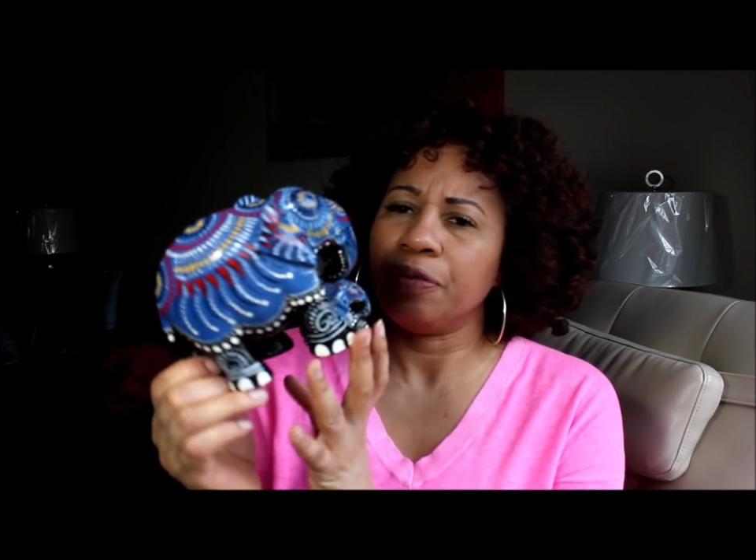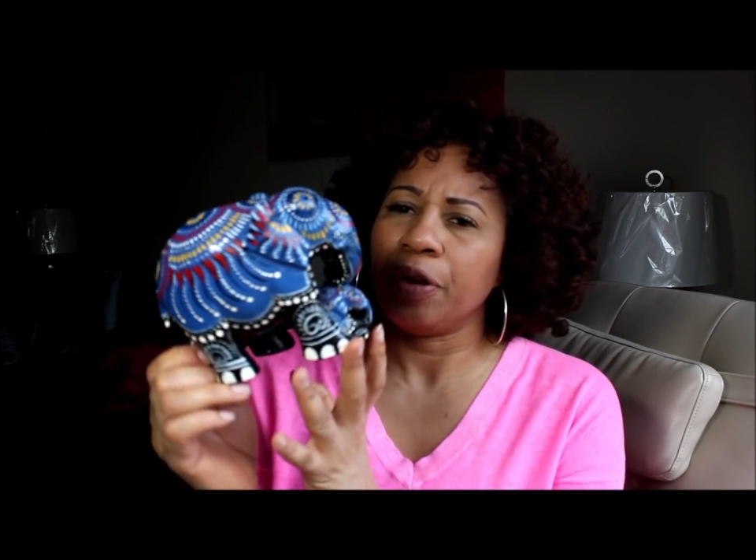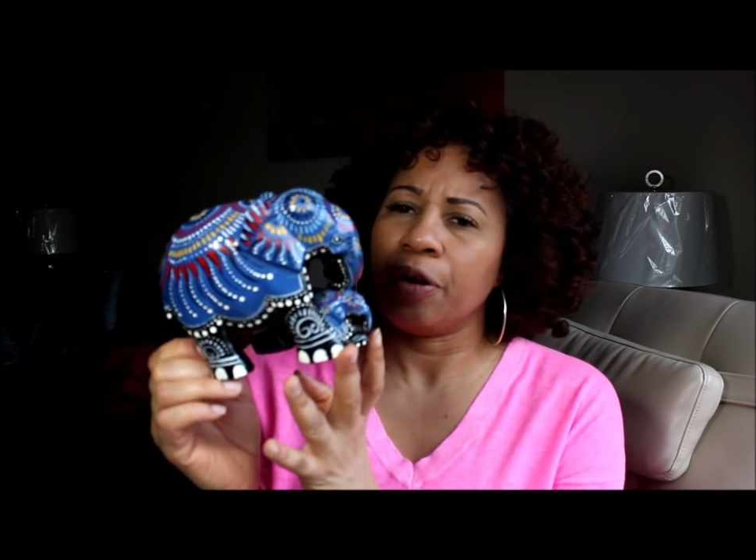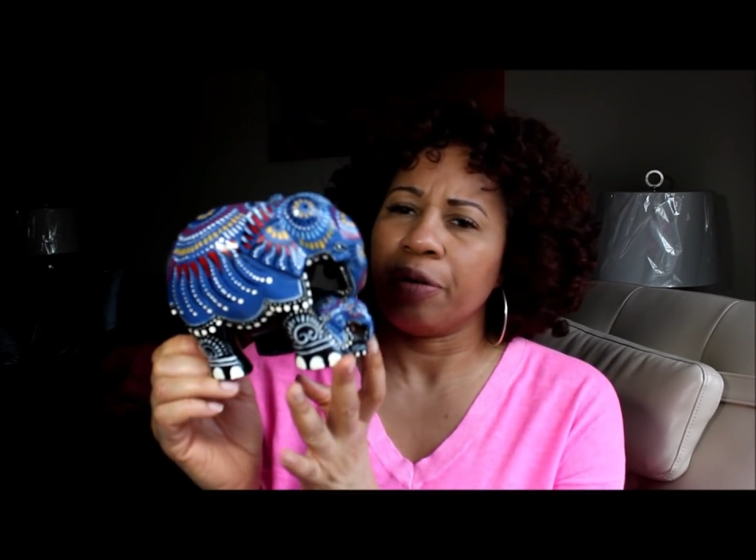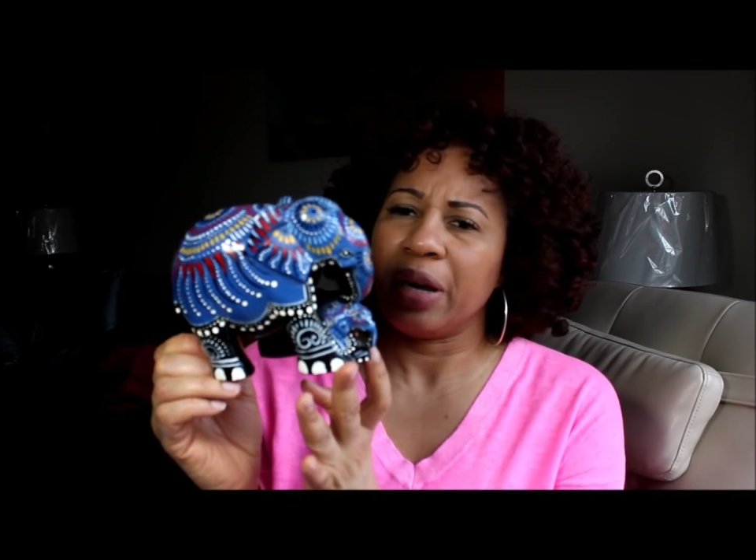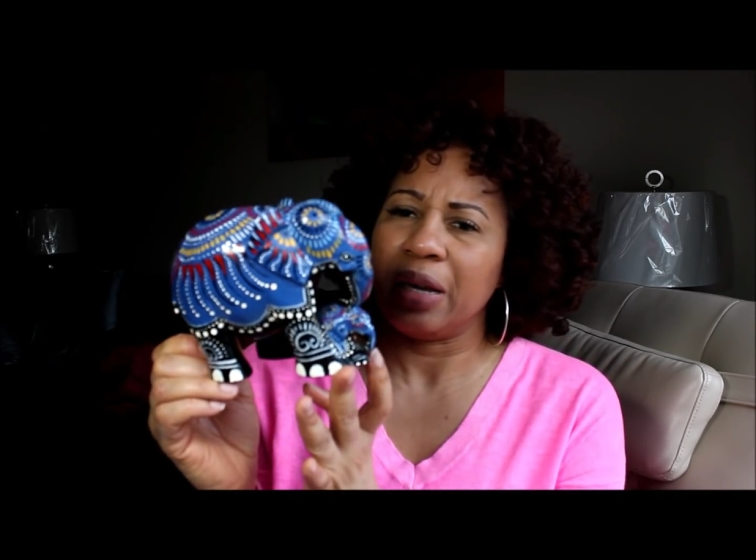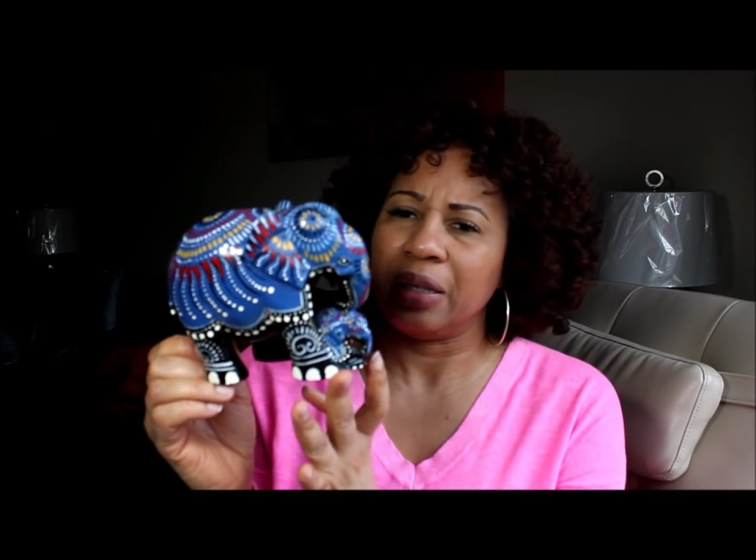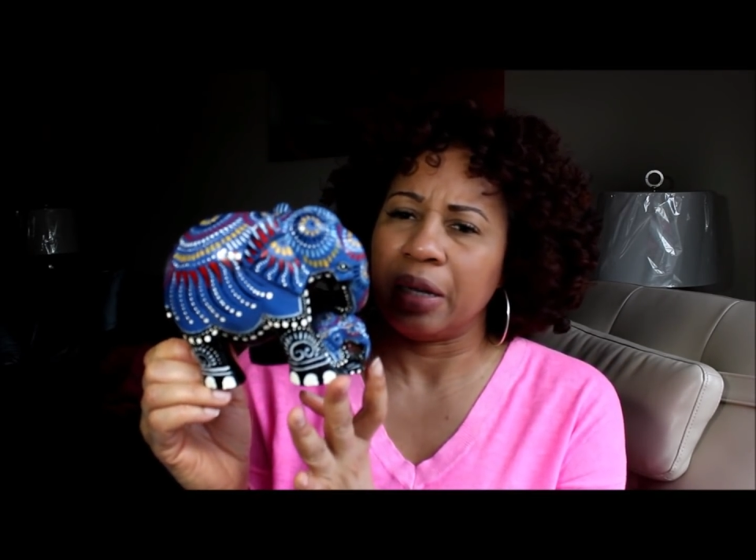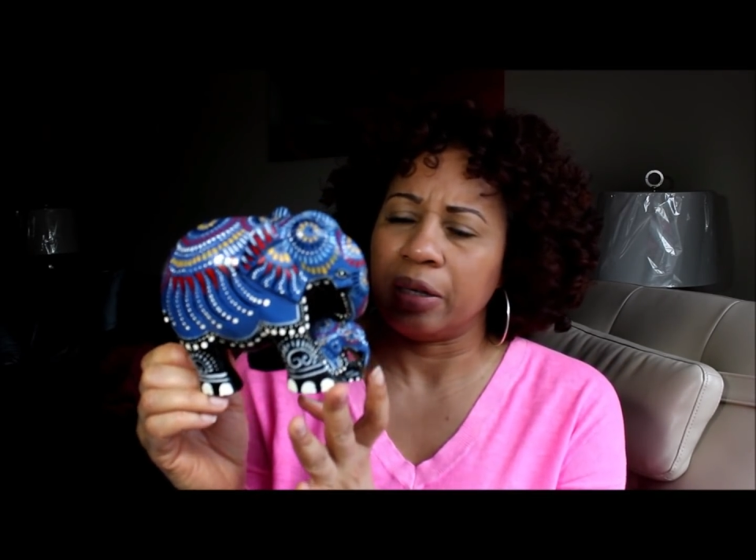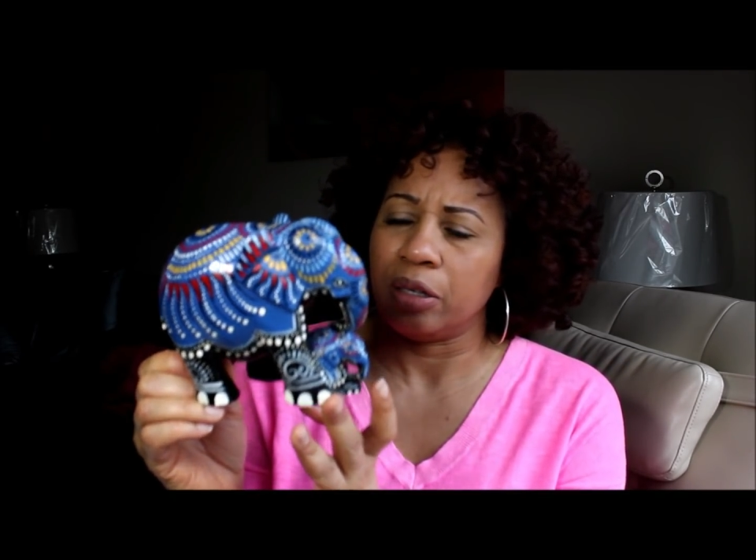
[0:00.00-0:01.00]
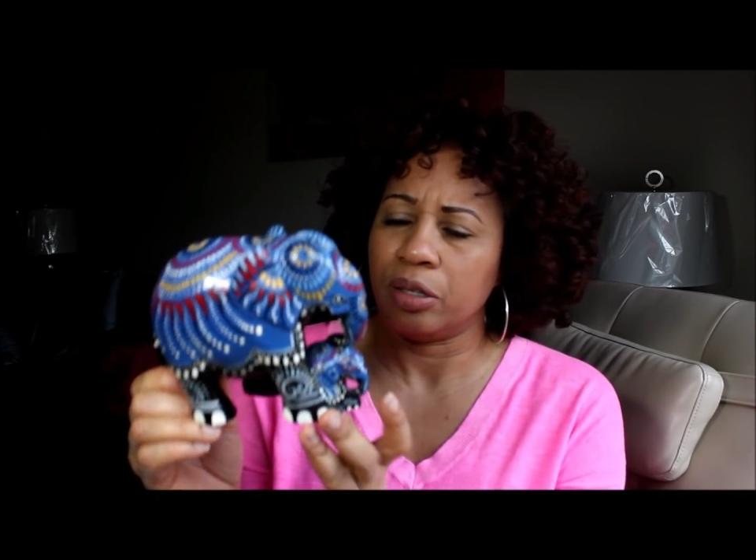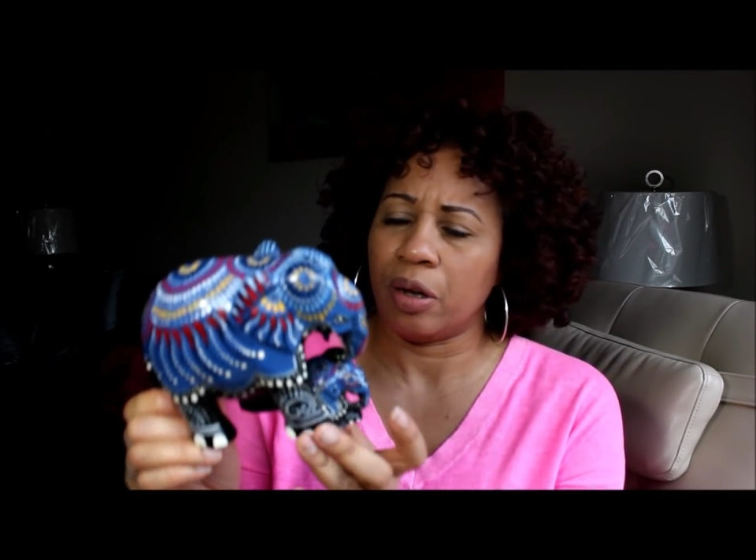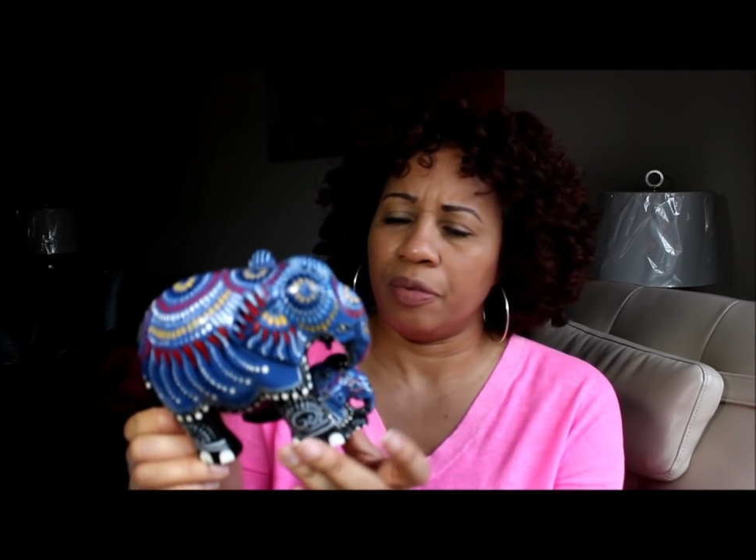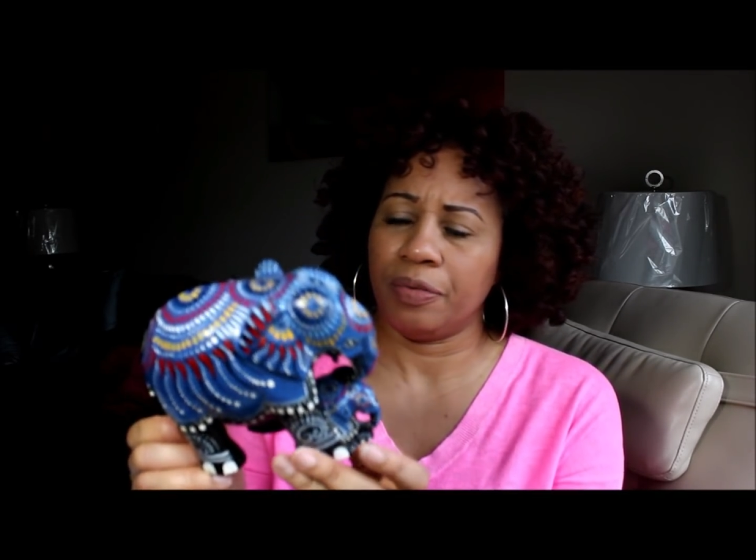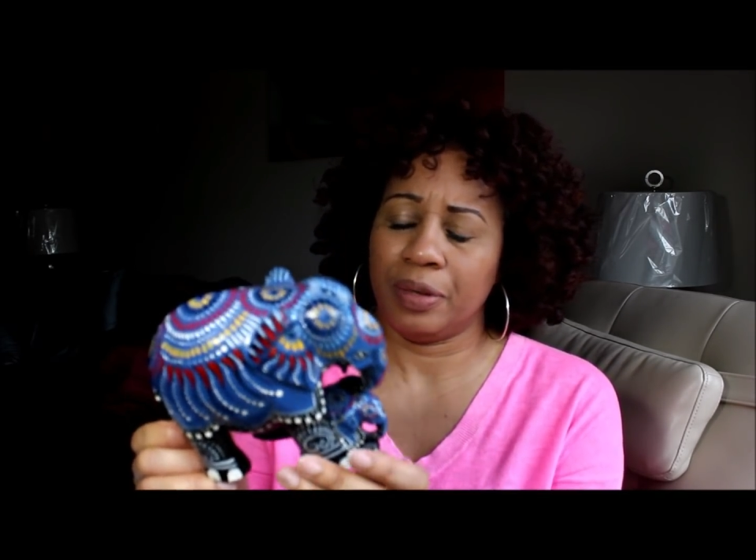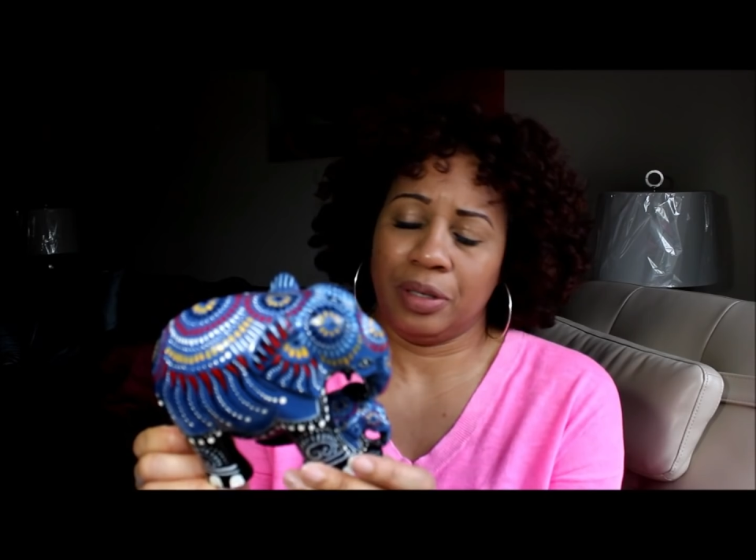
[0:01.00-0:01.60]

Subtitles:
figurines and stuff.